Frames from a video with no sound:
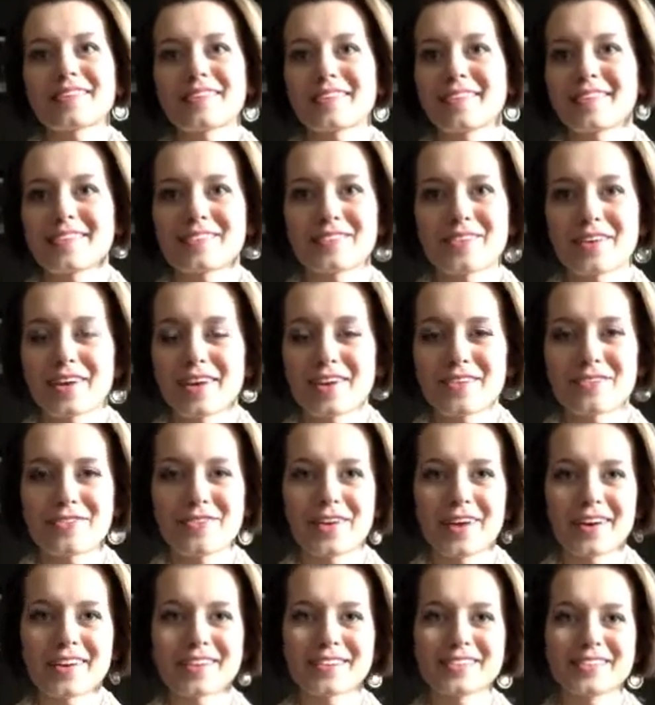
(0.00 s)
if I
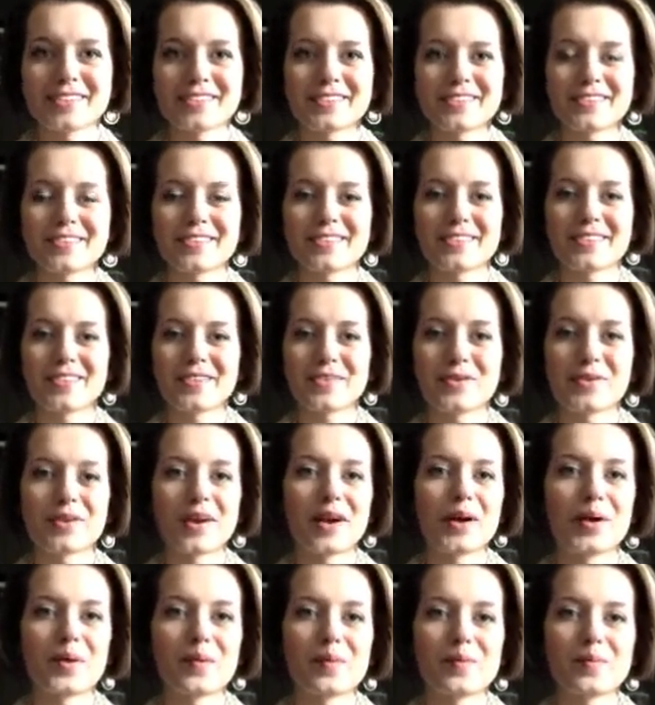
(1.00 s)
affect or
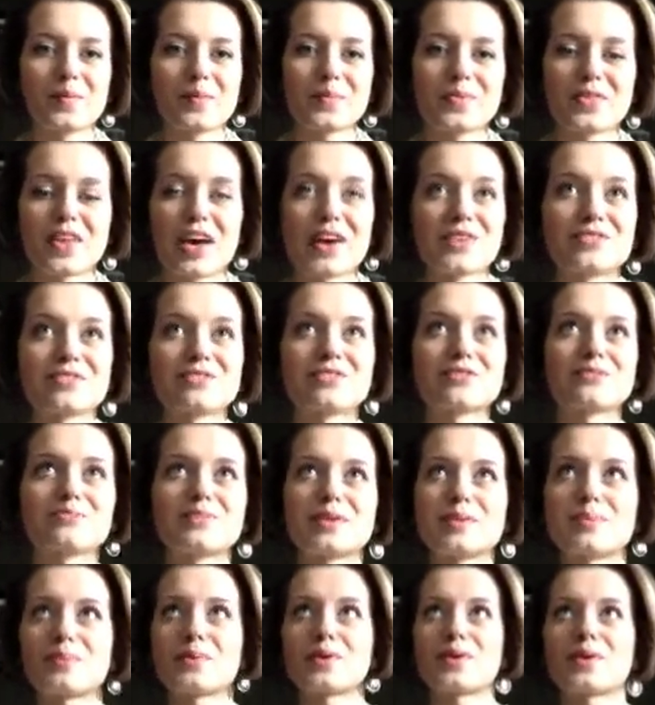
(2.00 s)
help thousands of
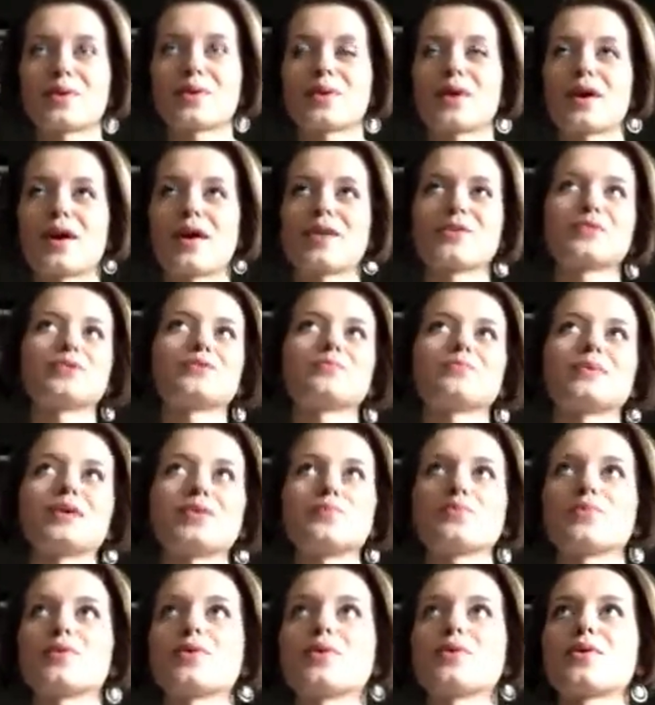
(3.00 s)
people or 100
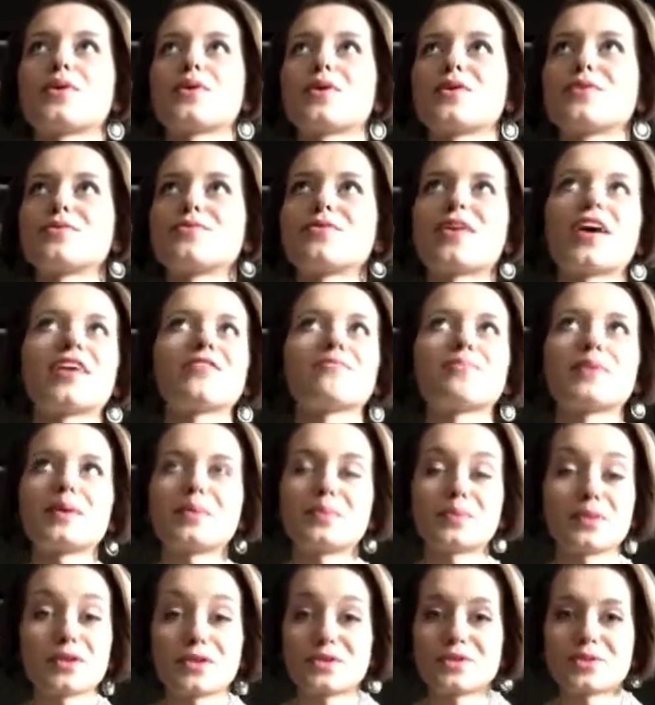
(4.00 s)
people or 5
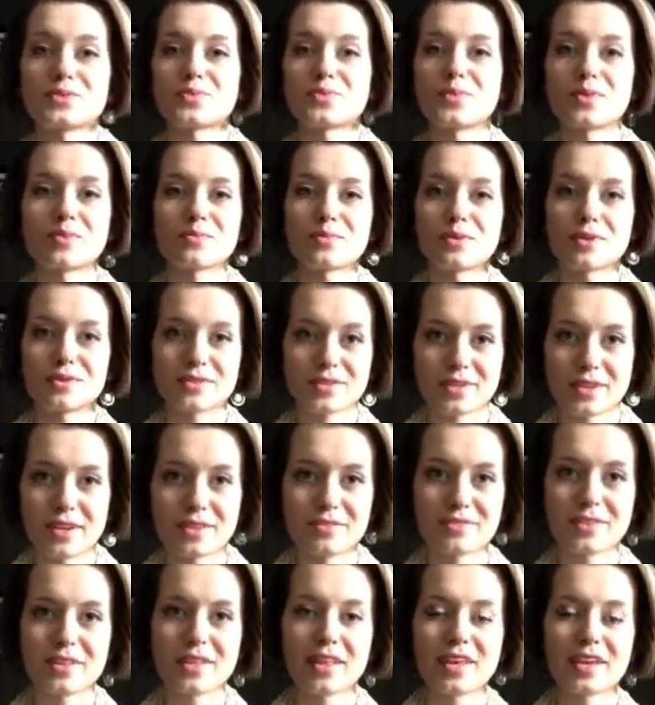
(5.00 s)
people or just one person. I
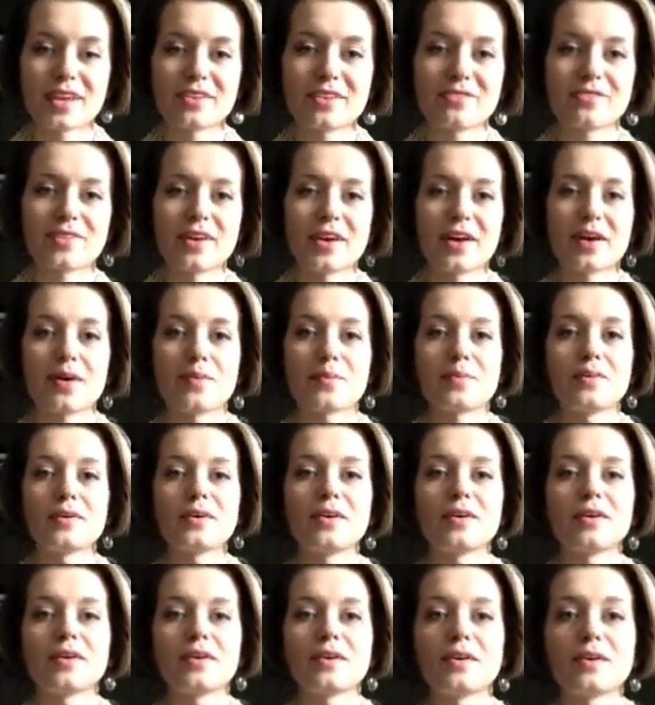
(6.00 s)
feel like if I help
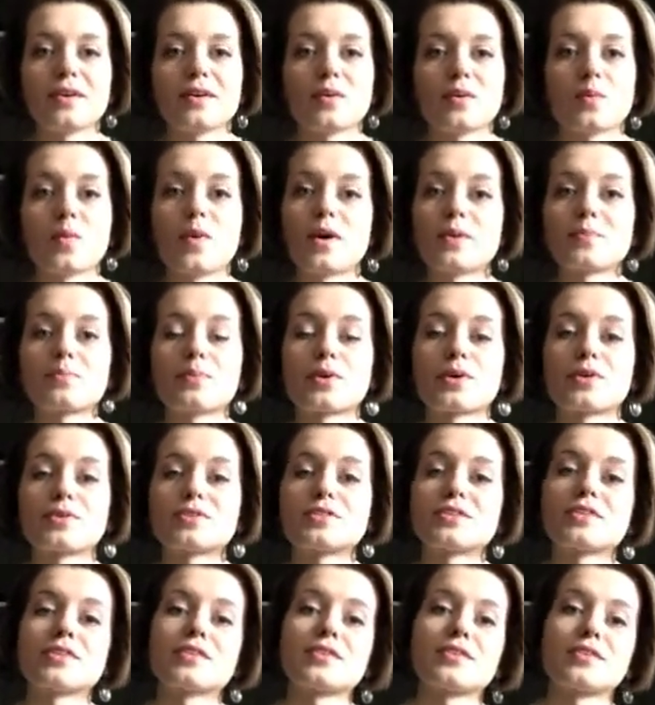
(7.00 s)
one
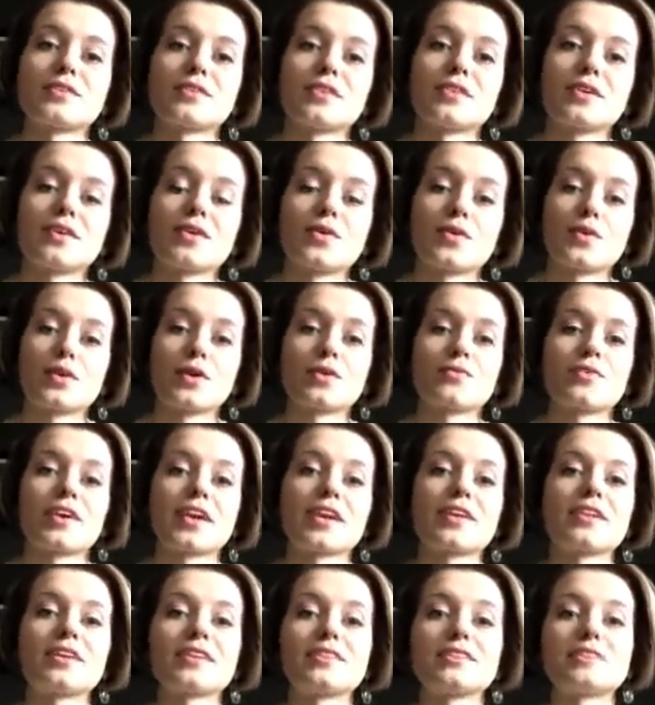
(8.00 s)
person or if I
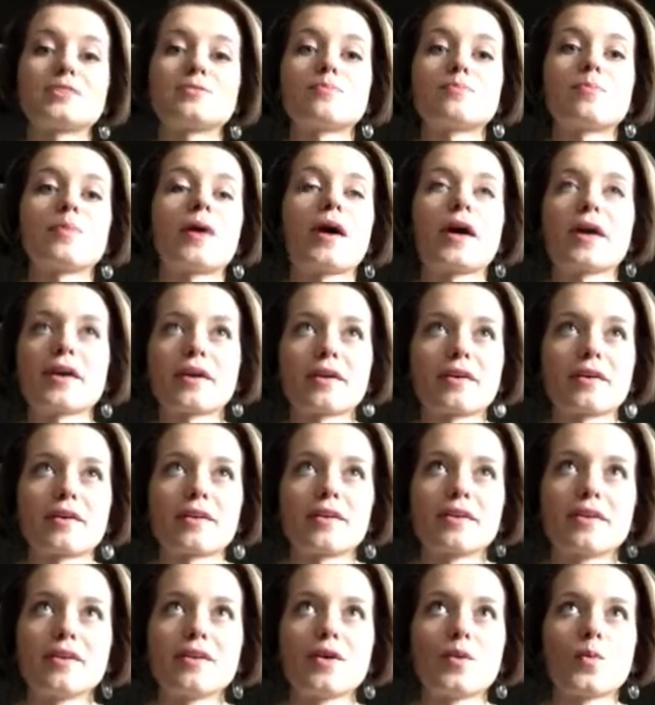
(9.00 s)
can inspire
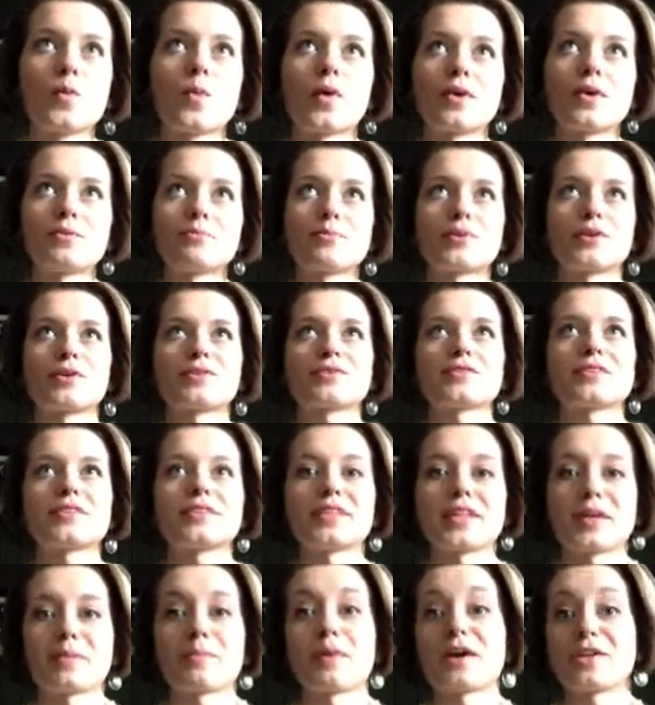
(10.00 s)
one person,
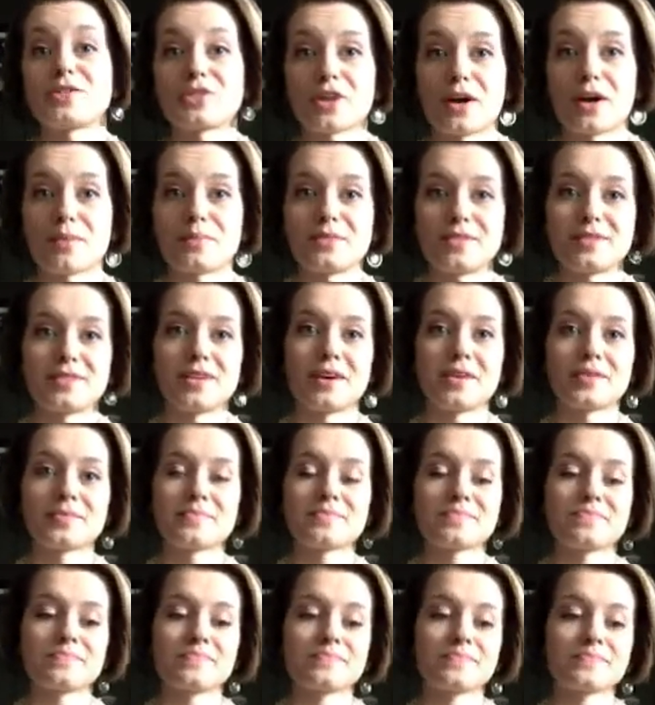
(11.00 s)
then my job is done.
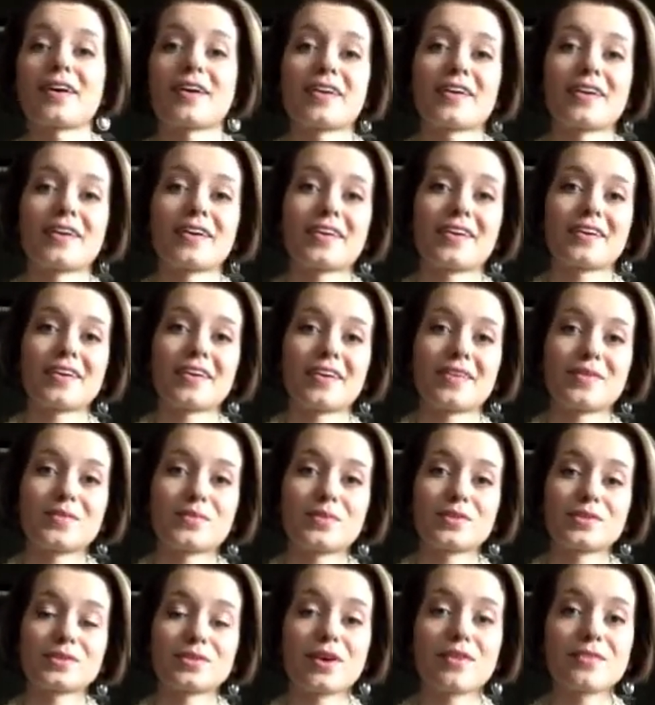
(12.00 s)
I
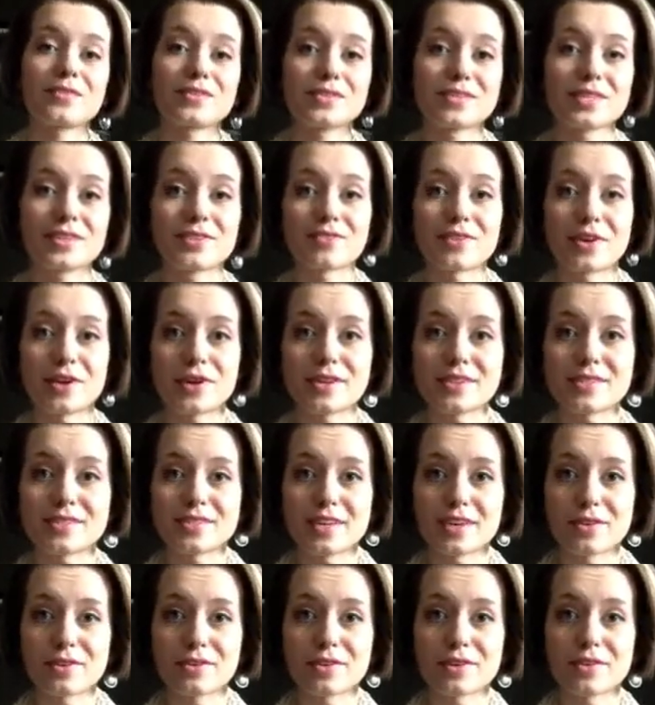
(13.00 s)
was obviously very
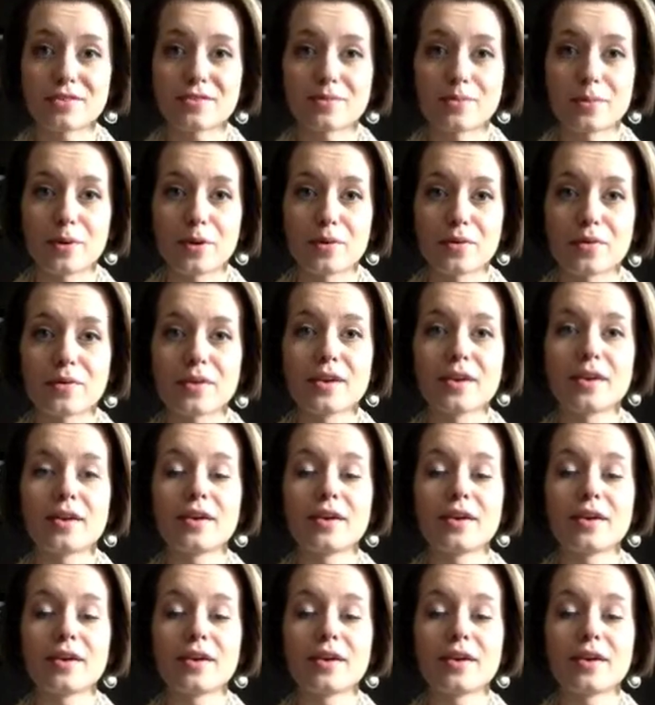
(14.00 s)
secretive about